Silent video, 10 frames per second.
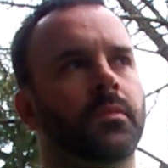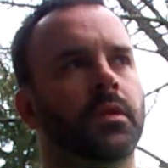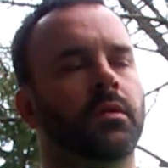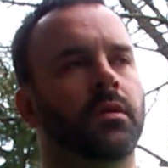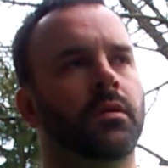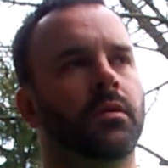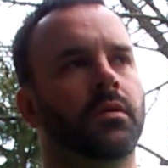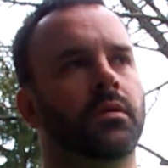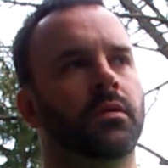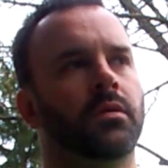what
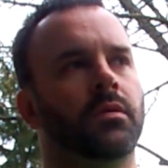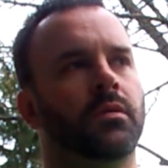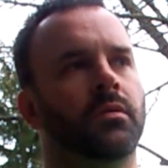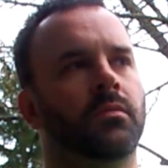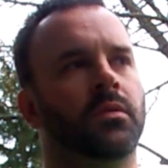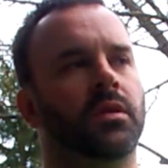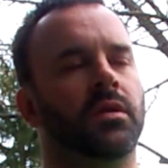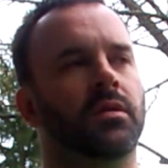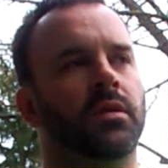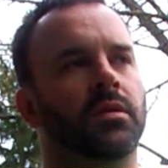the
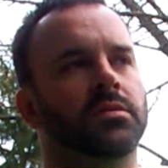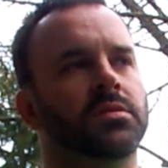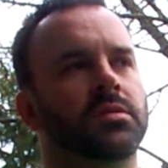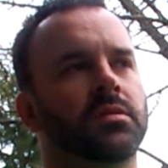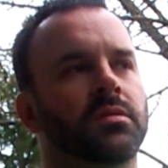hell else?